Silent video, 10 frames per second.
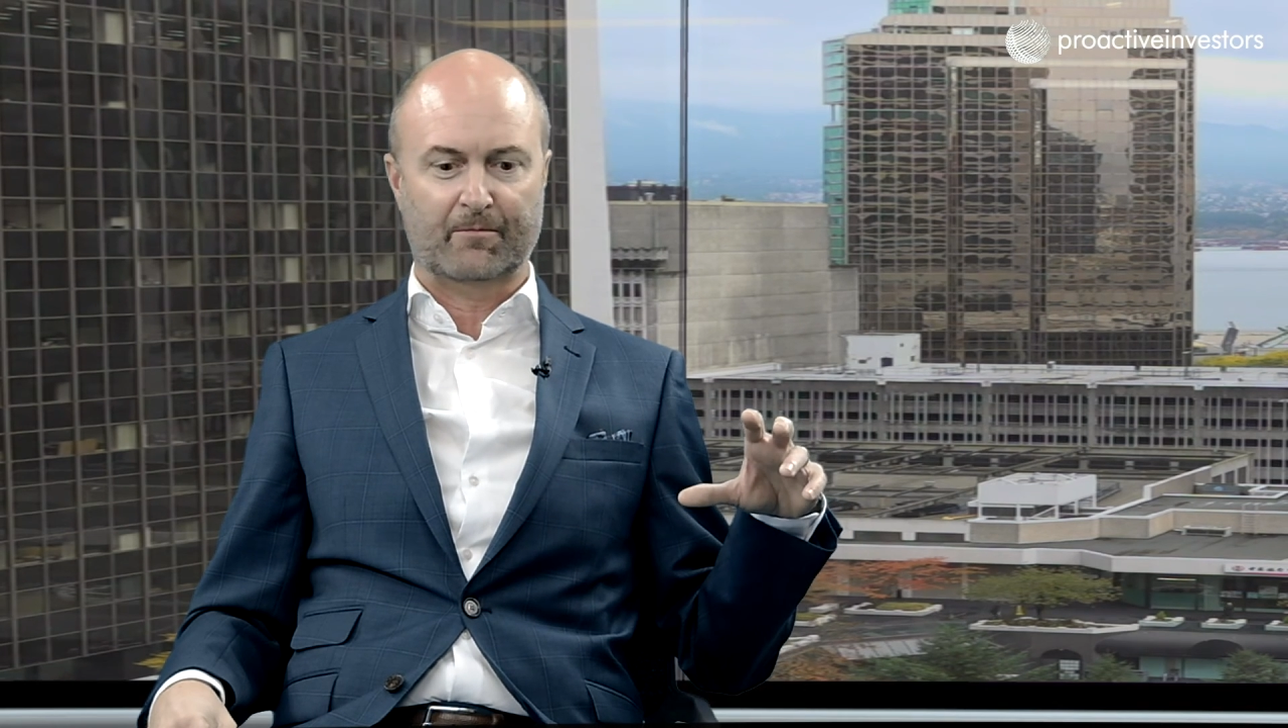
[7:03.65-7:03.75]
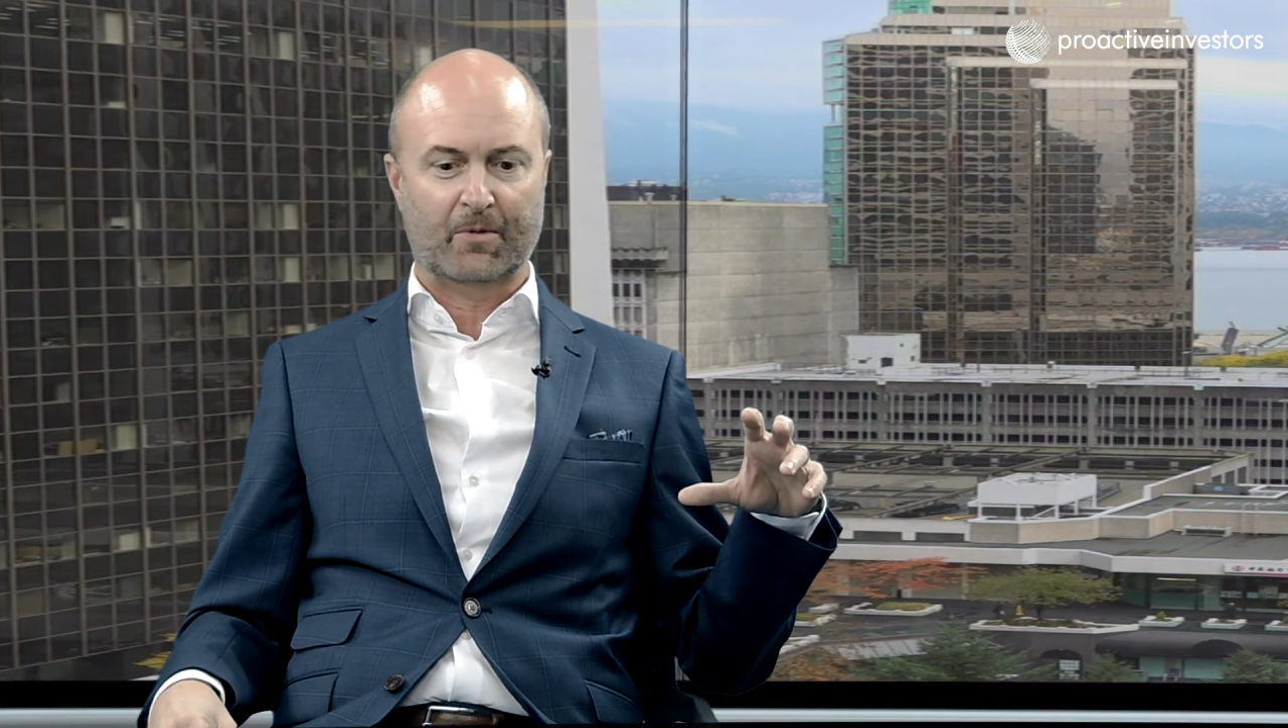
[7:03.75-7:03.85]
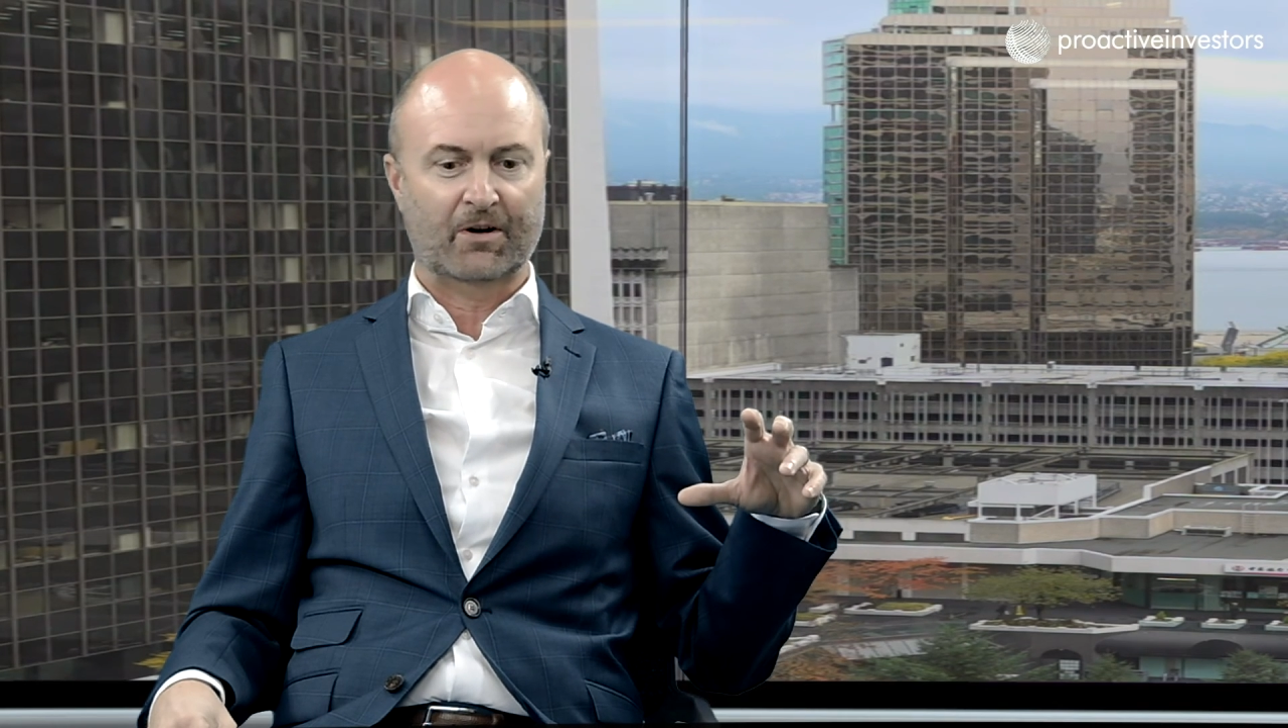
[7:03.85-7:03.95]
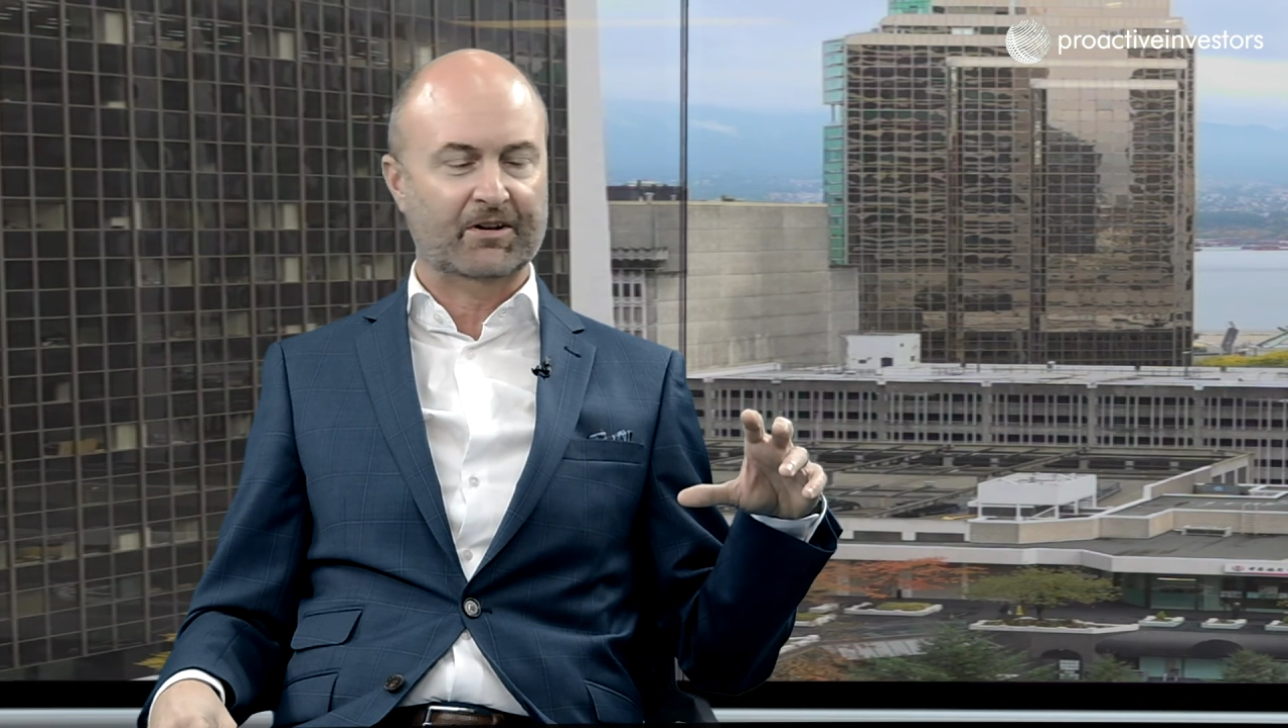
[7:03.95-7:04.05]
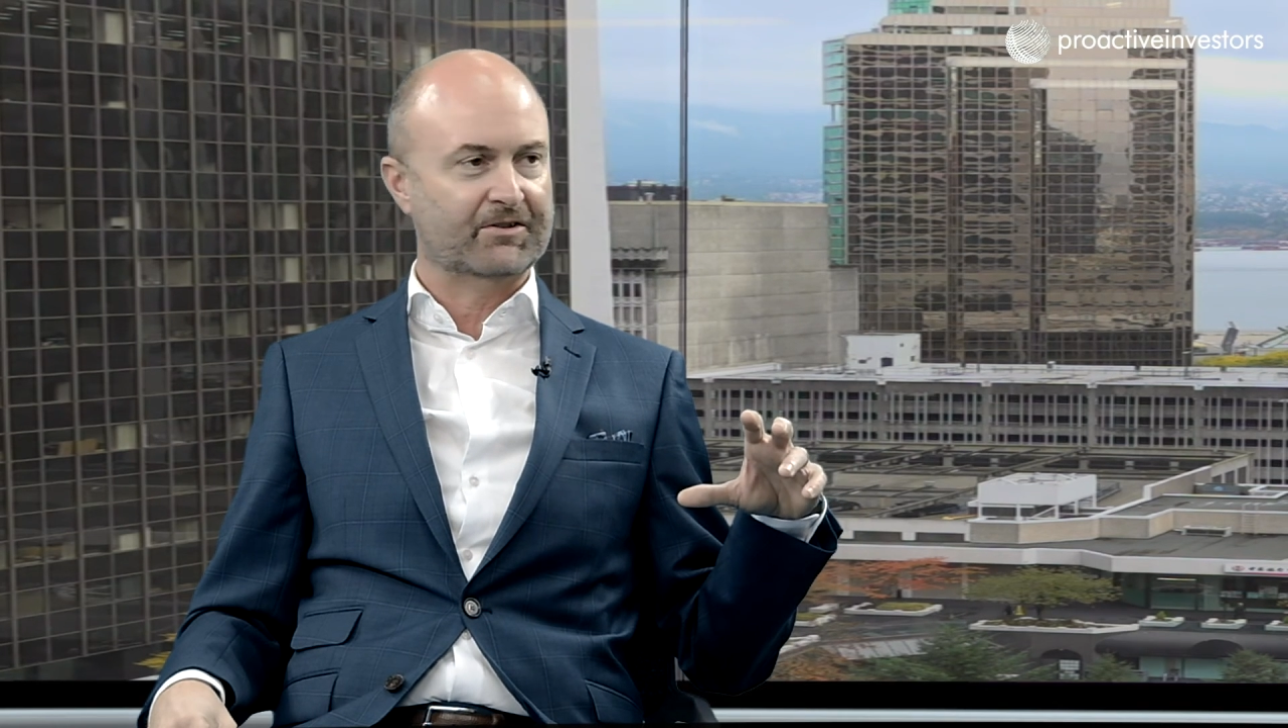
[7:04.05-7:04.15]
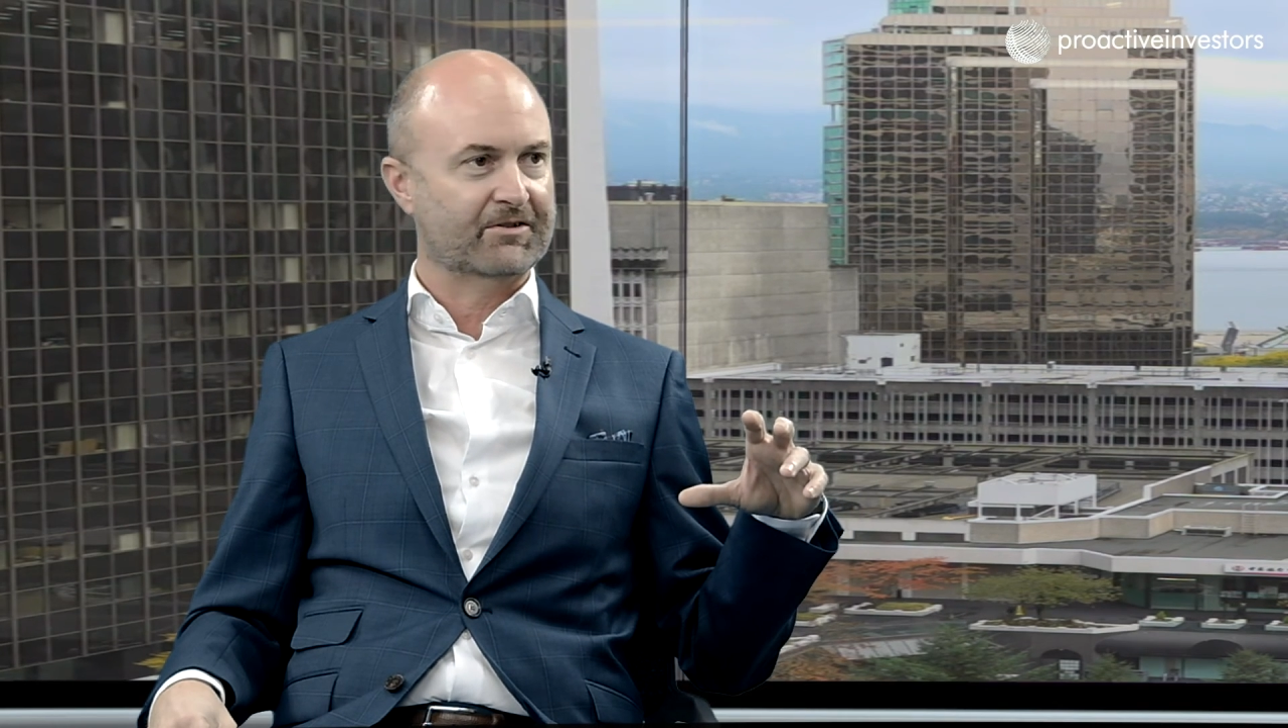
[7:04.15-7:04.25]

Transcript: market